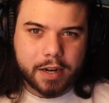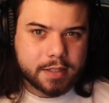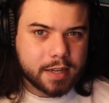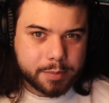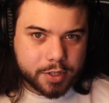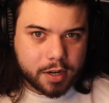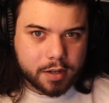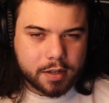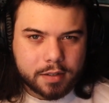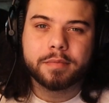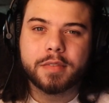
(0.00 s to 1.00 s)
type
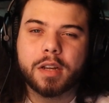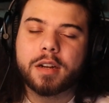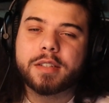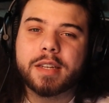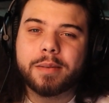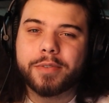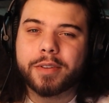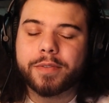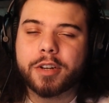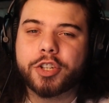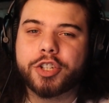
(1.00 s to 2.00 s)
starter. Our TM for the
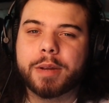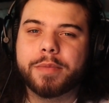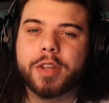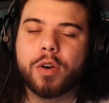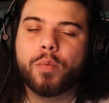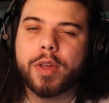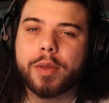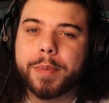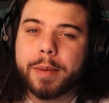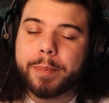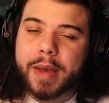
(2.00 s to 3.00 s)
first gym though will
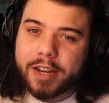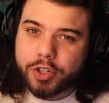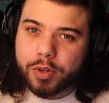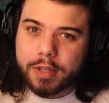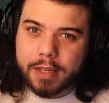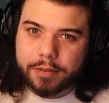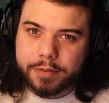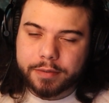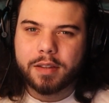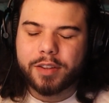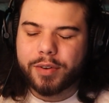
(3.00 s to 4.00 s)
be Magical Leaf.
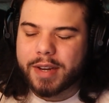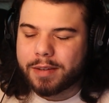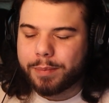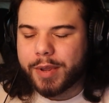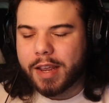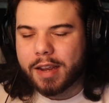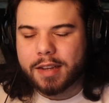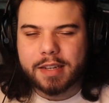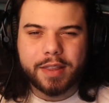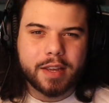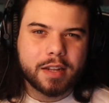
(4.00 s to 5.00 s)
The reason being is
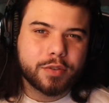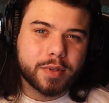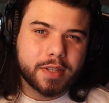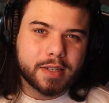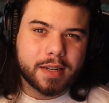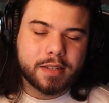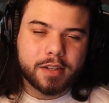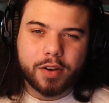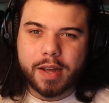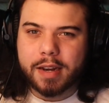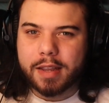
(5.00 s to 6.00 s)
I think it's really nice to
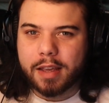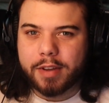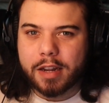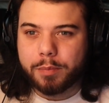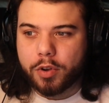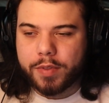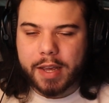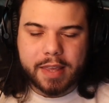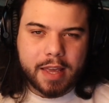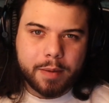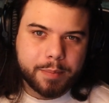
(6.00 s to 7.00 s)
go ahead and give out a move that
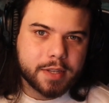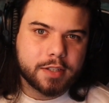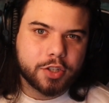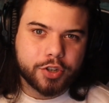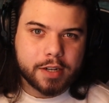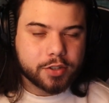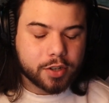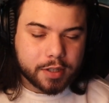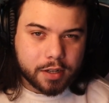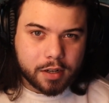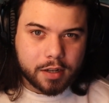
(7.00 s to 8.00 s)
can't miss to trainers
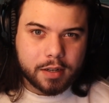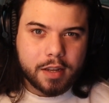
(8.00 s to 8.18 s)
early on,